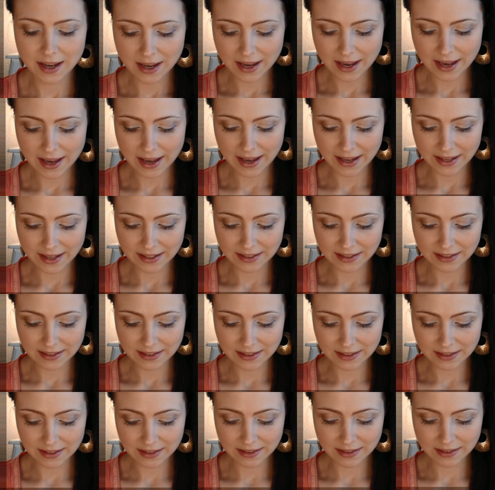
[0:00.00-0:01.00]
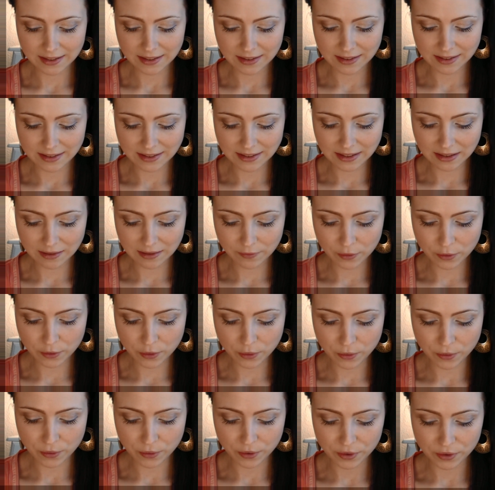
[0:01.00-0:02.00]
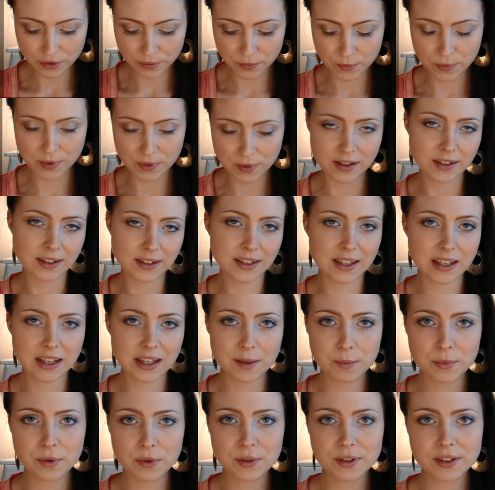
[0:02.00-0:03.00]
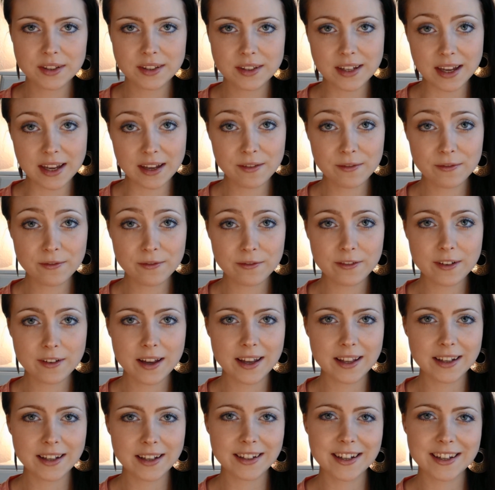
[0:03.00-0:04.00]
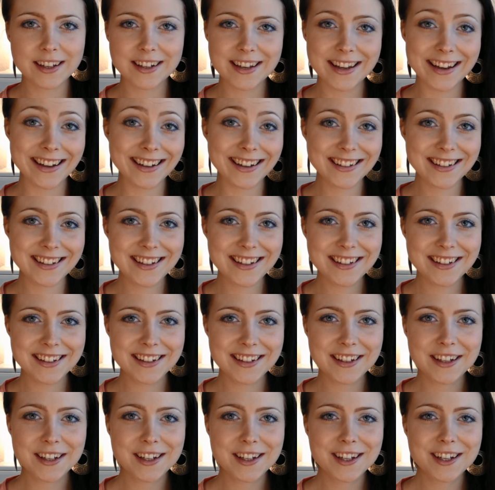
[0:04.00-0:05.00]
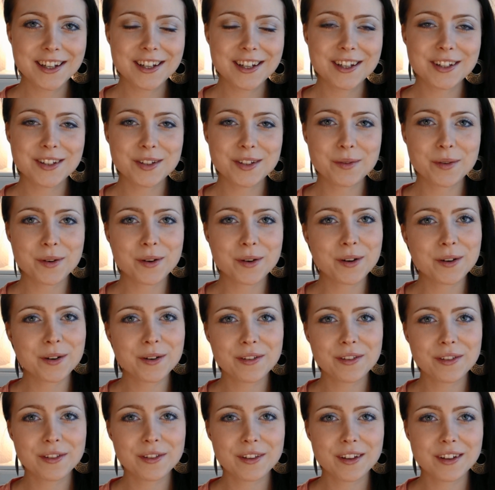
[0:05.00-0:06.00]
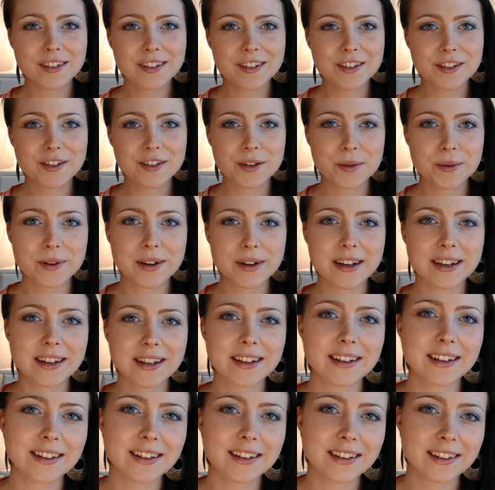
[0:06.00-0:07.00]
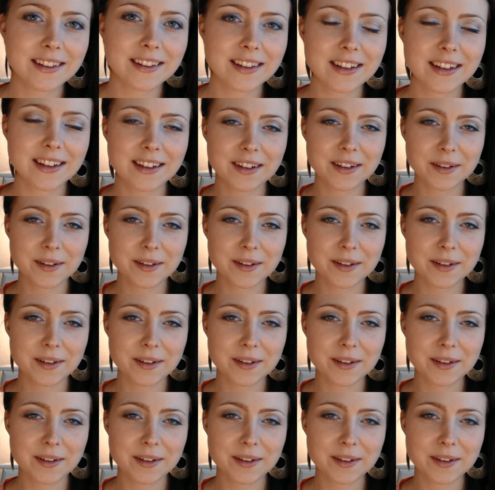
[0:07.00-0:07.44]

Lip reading: And the silver cord will keep you safe and connected to Earth during the